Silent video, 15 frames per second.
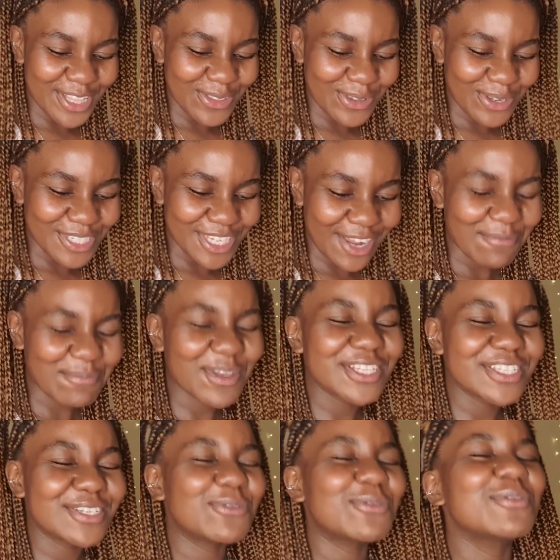thought to have
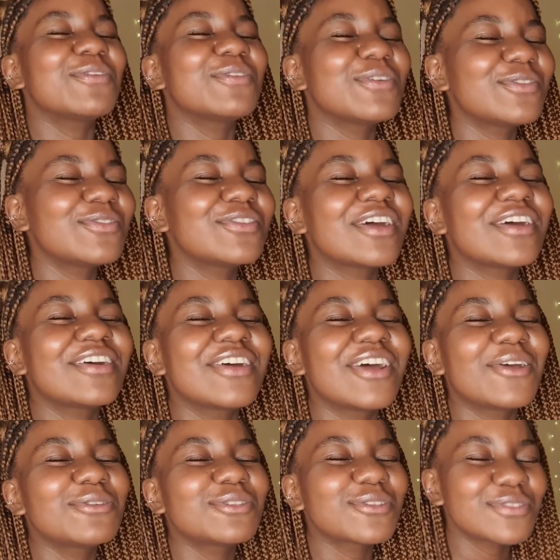because you, uh, I
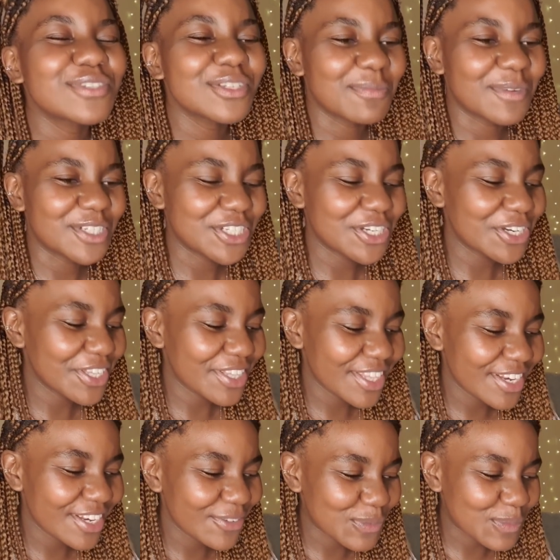was obviously much younger
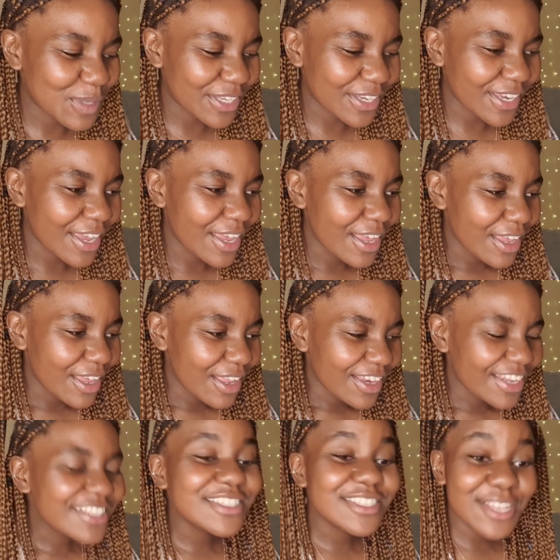then and be like,
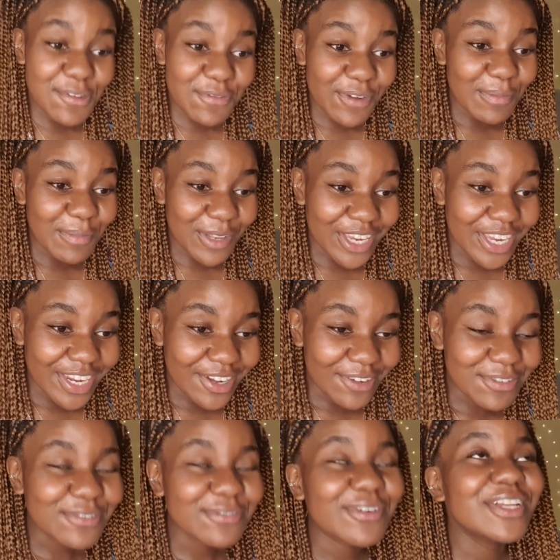let's see if I'm lucky enough
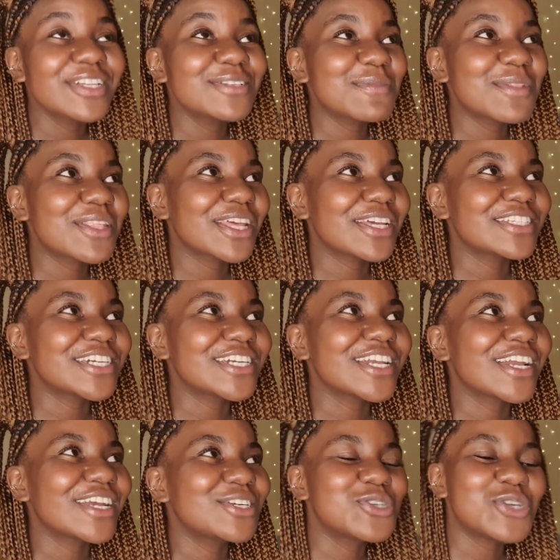to find something that's like
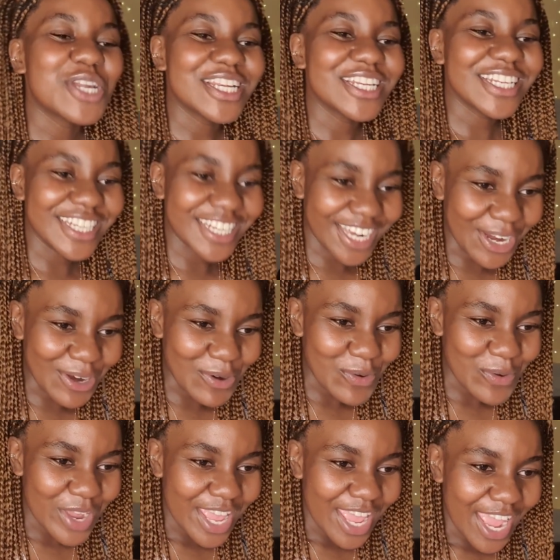trendy now.
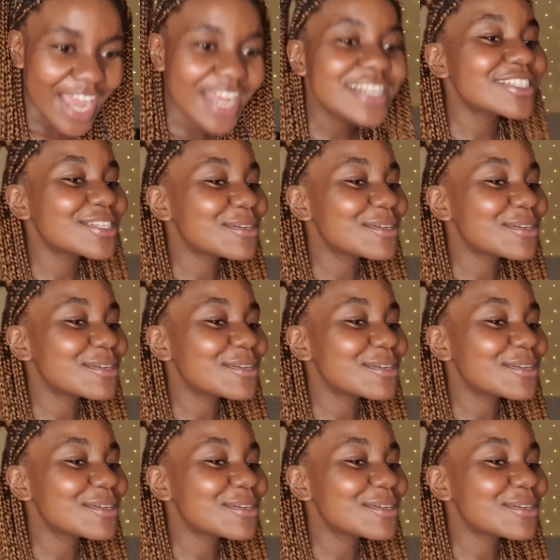And